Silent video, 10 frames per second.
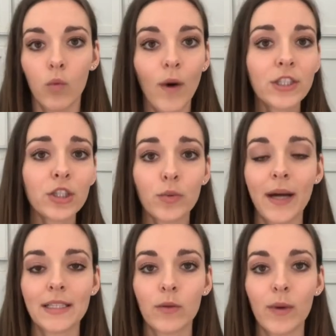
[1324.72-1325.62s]
once or
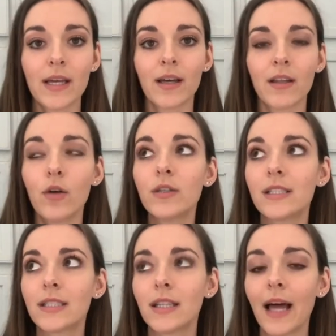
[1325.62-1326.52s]
twice a week. Those
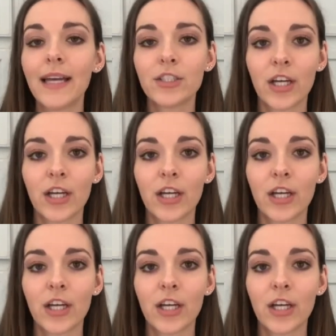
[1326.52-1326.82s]
slight